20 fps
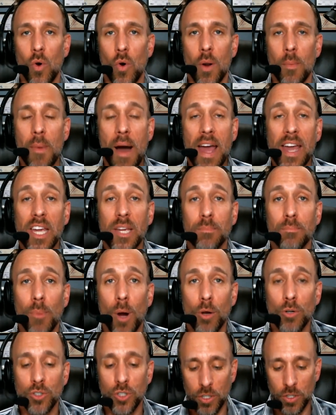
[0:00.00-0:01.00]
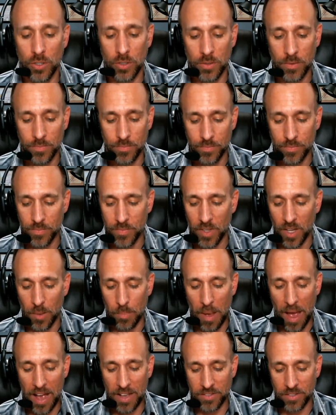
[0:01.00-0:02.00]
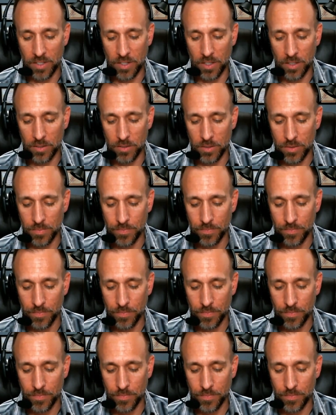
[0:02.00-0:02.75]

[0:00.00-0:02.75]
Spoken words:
or my emotional capacities,